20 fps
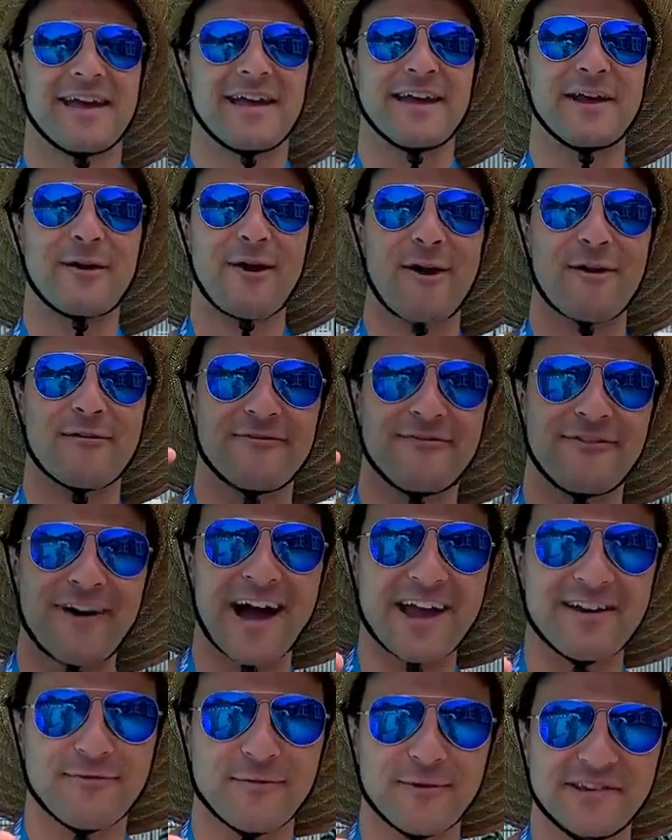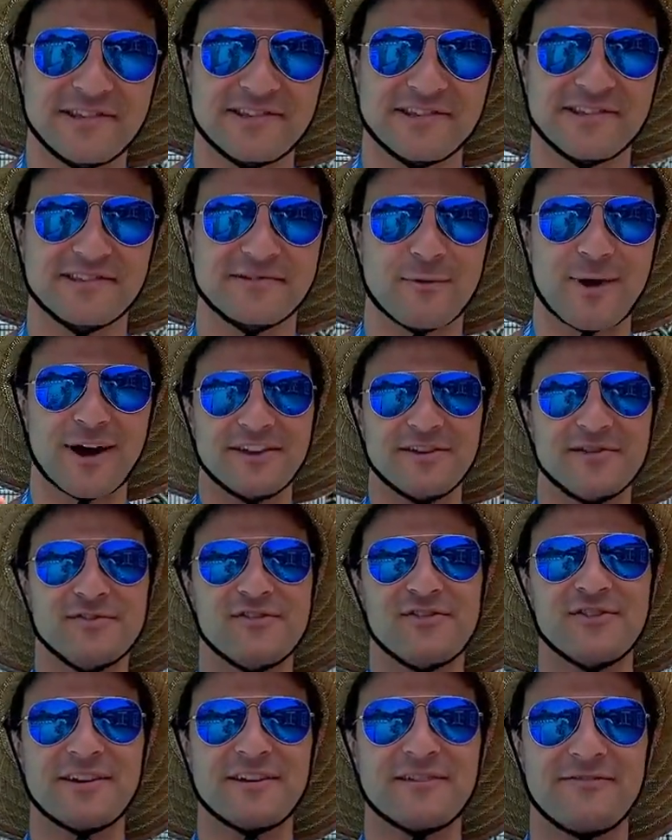Here are five reasons why you
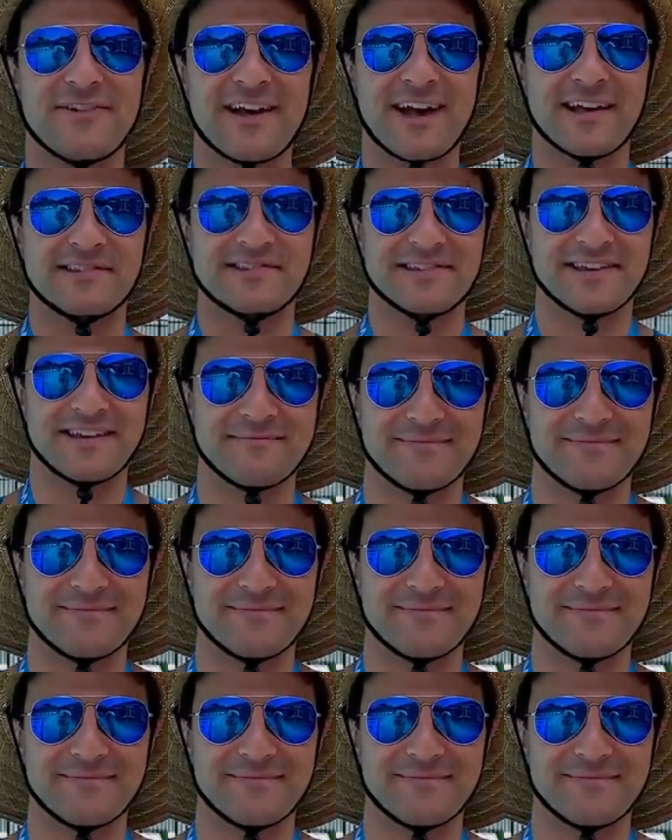should invest in